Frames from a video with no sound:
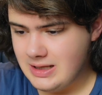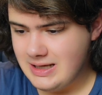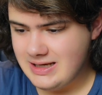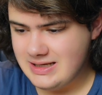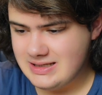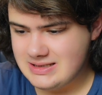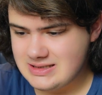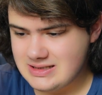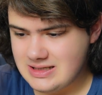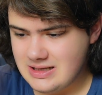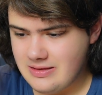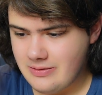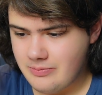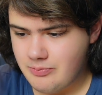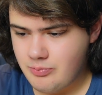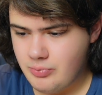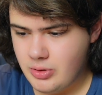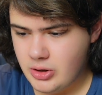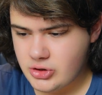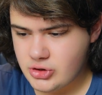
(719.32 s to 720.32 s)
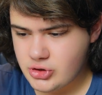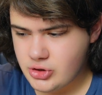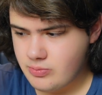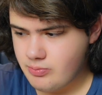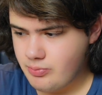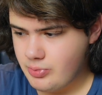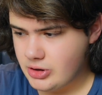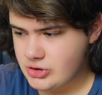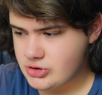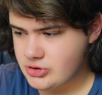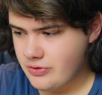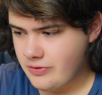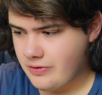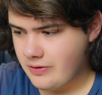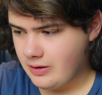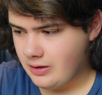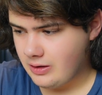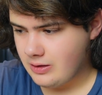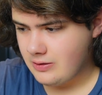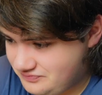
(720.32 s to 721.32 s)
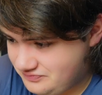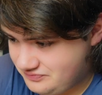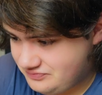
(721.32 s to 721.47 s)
is the picture in picture thing.